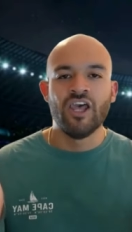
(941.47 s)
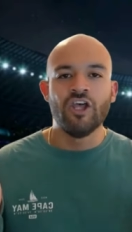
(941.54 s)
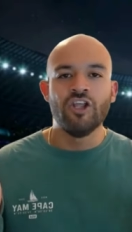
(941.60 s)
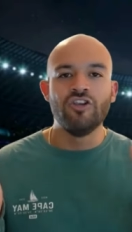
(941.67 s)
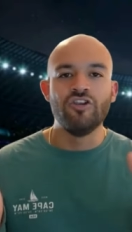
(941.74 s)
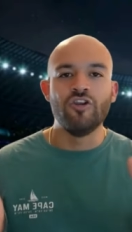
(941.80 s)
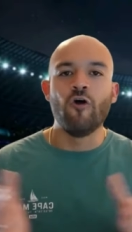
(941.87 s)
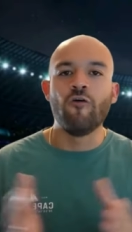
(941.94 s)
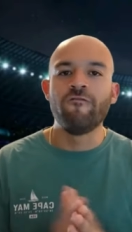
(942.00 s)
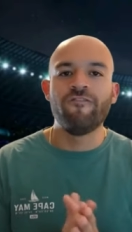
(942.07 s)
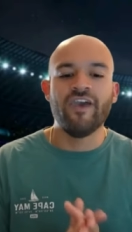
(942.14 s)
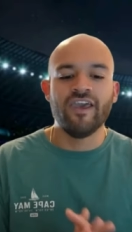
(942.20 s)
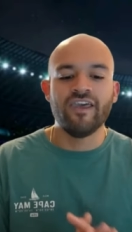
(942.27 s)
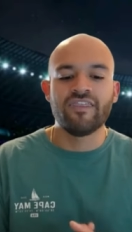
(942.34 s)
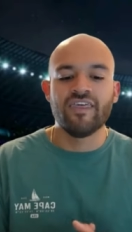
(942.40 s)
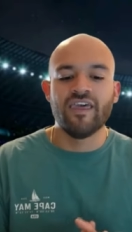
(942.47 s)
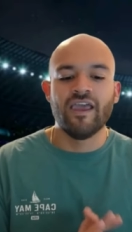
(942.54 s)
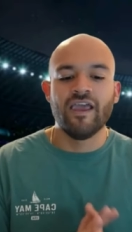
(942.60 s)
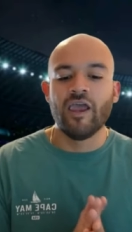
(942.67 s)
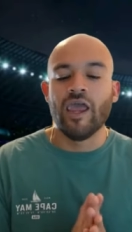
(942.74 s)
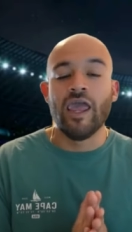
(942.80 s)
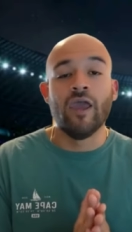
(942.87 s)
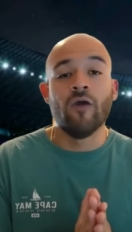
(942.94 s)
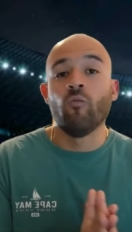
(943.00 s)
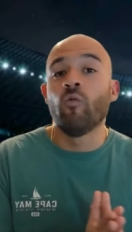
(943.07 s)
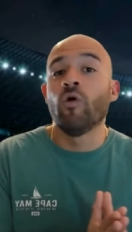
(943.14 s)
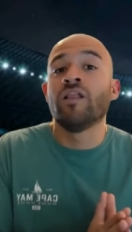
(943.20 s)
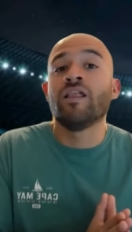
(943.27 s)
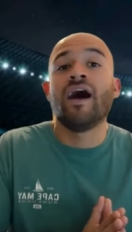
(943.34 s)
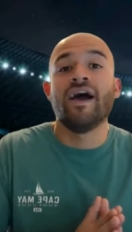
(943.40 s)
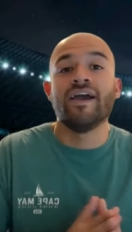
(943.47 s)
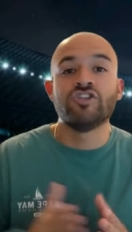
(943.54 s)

No faith. And will I